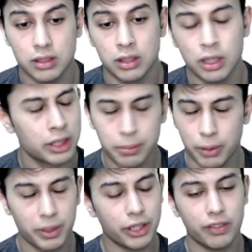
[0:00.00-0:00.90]
the
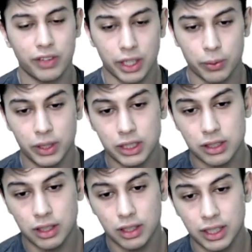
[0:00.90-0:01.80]
property of
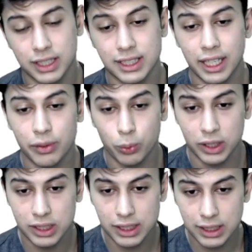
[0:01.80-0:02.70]
liquids is that
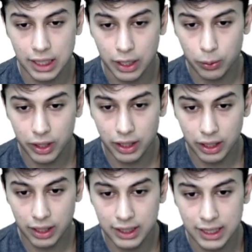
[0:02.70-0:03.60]
once this liquid
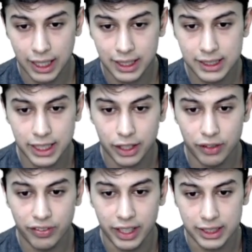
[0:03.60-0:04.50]
is at a state
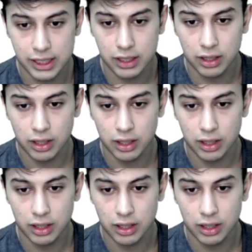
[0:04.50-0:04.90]
of rest,